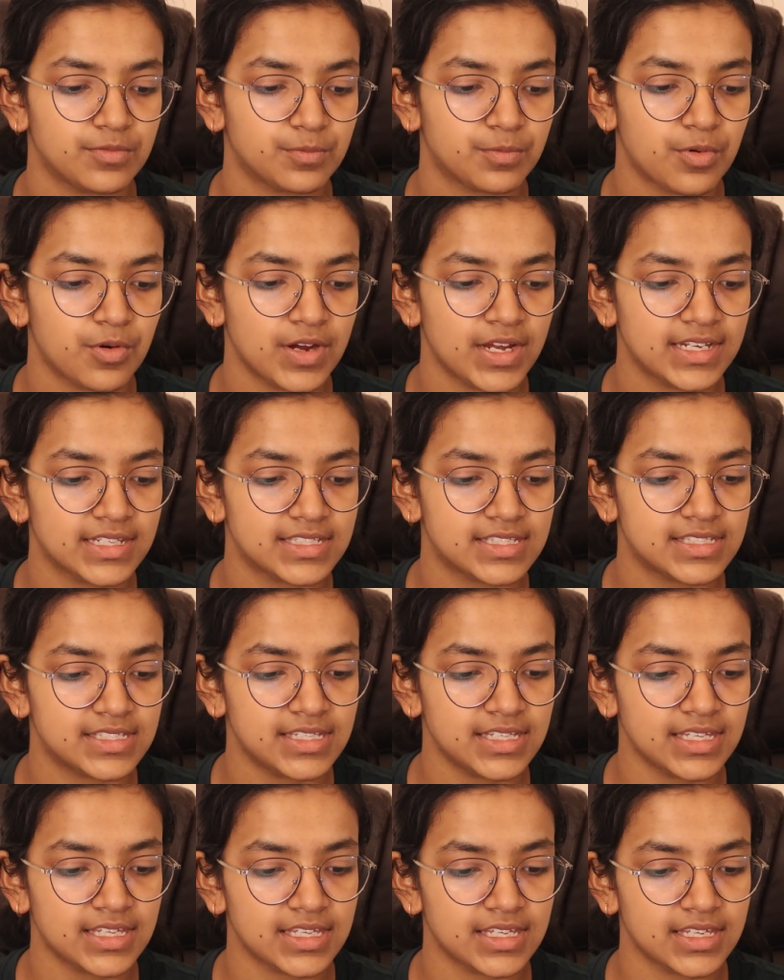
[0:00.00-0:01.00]
point
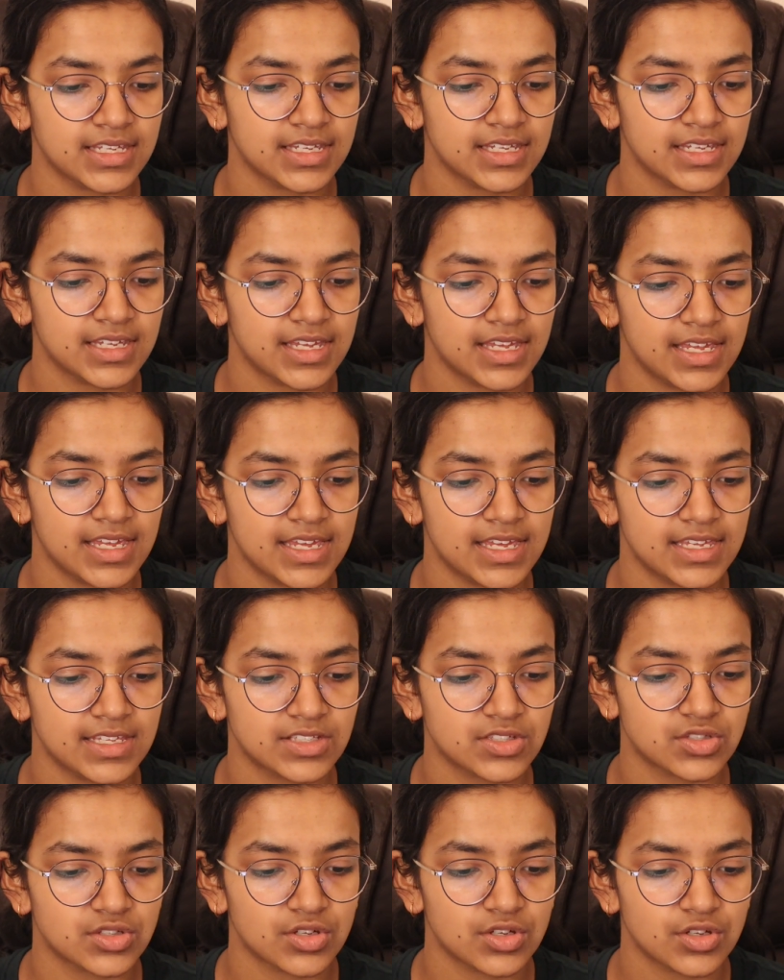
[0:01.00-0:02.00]
C
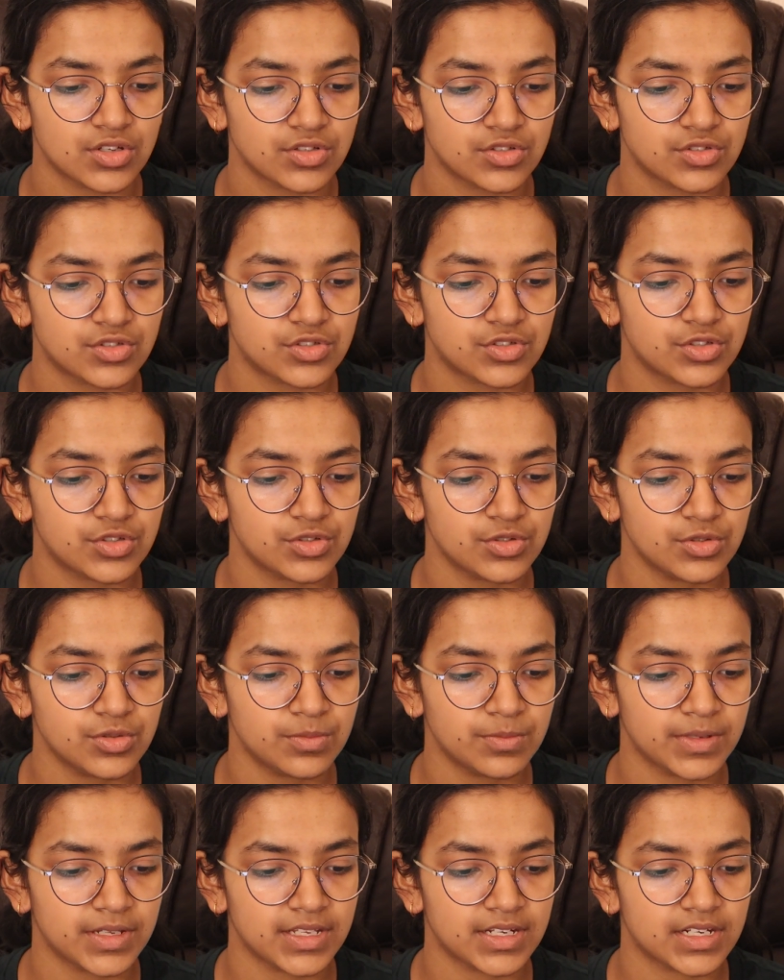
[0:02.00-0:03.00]
is 2
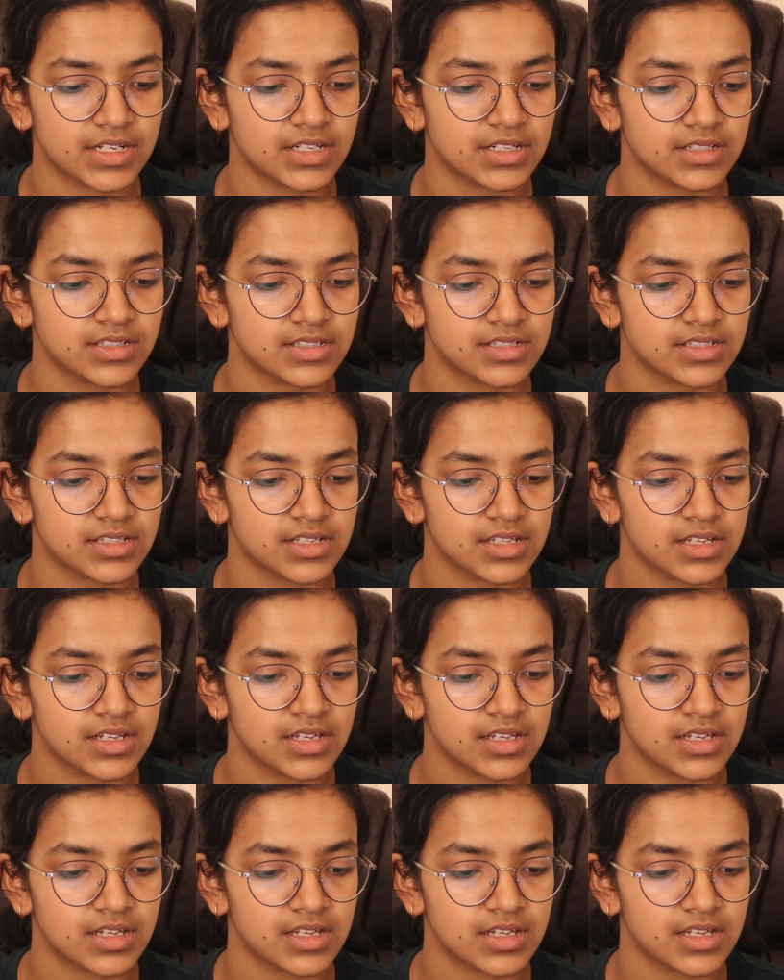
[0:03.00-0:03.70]
meters